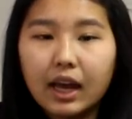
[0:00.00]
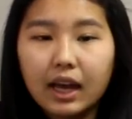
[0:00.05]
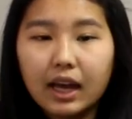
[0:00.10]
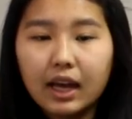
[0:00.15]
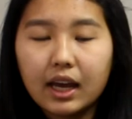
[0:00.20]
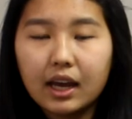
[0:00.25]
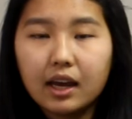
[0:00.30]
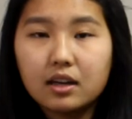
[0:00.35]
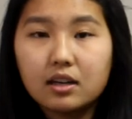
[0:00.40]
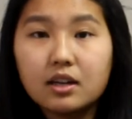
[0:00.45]

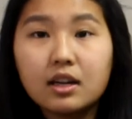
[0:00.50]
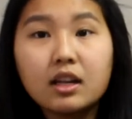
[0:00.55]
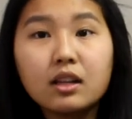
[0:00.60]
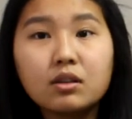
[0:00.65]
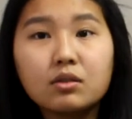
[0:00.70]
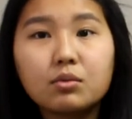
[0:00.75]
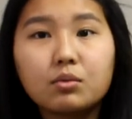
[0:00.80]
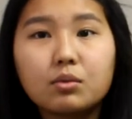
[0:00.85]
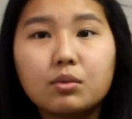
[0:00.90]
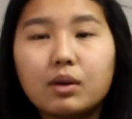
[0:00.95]
And
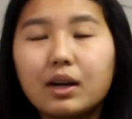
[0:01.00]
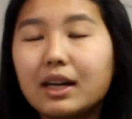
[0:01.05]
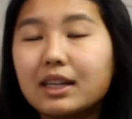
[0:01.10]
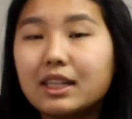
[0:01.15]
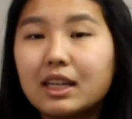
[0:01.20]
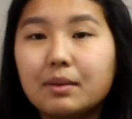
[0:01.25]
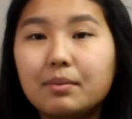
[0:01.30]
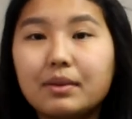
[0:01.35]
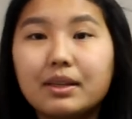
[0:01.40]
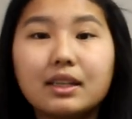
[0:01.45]
another
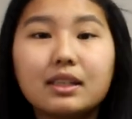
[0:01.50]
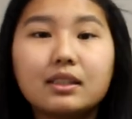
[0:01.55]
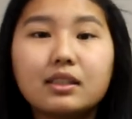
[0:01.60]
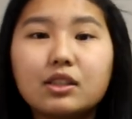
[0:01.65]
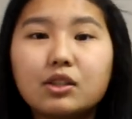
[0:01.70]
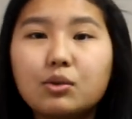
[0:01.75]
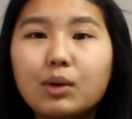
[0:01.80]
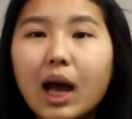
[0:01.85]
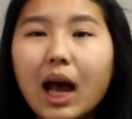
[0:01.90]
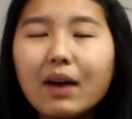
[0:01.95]
tip is
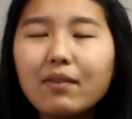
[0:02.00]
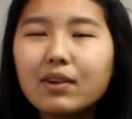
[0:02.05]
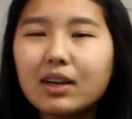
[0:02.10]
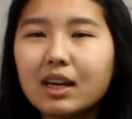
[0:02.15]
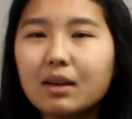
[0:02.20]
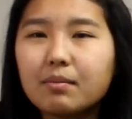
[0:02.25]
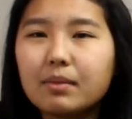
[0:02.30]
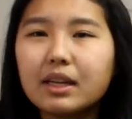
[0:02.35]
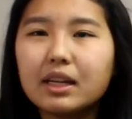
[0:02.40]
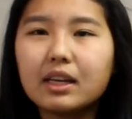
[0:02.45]
to have a
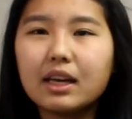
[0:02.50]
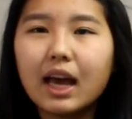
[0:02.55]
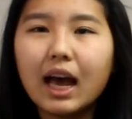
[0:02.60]
committee.